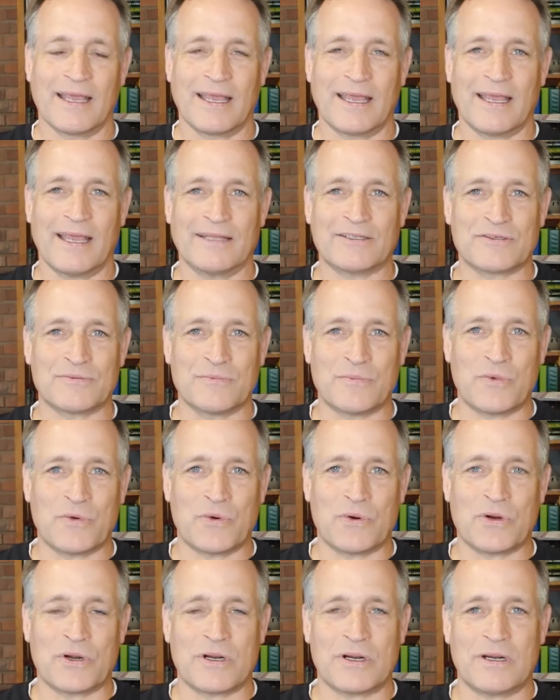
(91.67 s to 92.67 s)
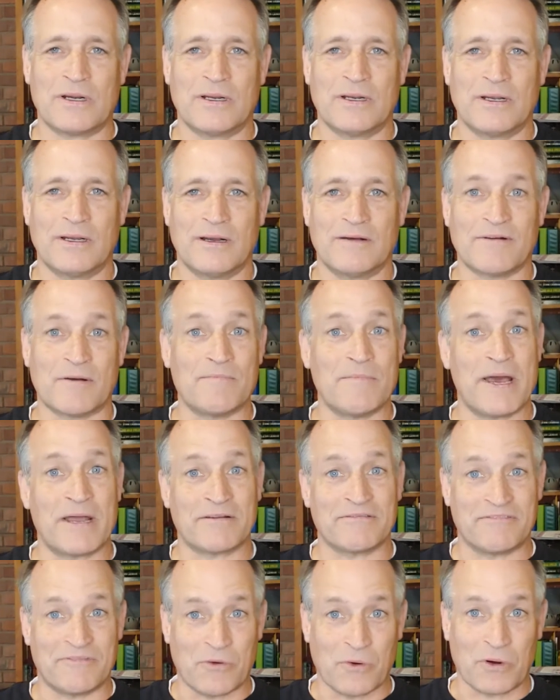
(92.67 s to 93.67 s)
it's more of a
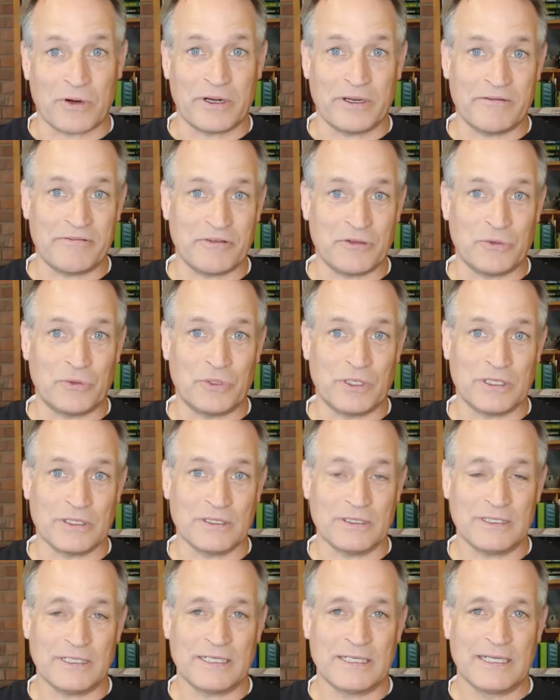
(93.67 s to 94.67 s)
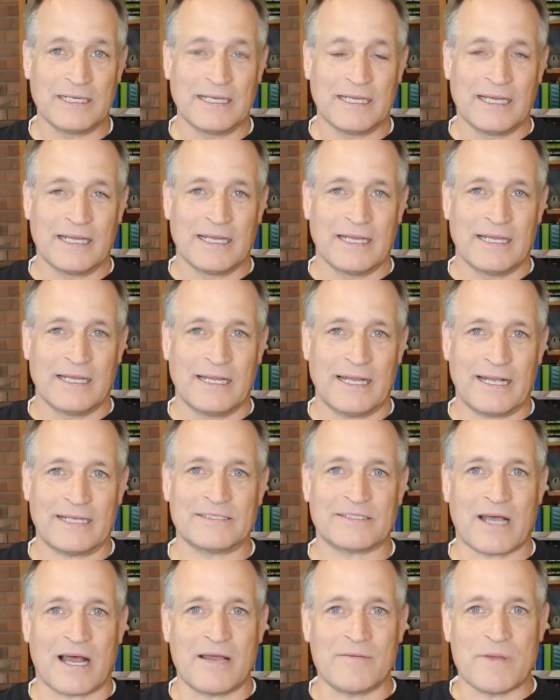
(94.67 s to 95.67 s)
metaphor, if you will,
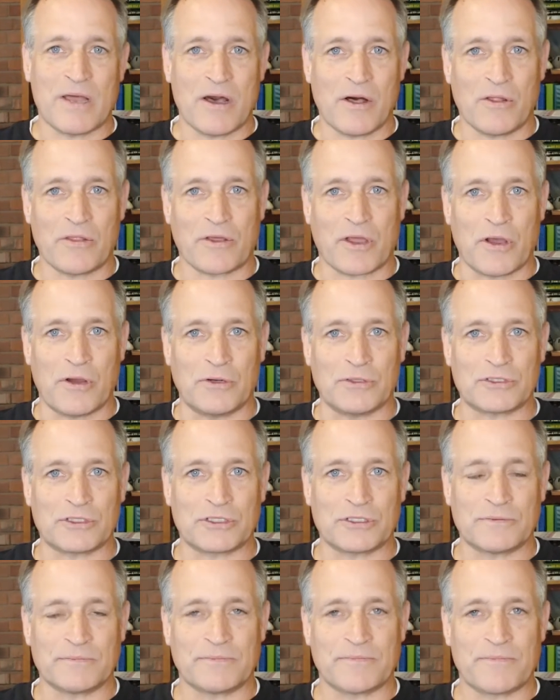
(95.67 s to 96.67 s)
as I'm a health coach.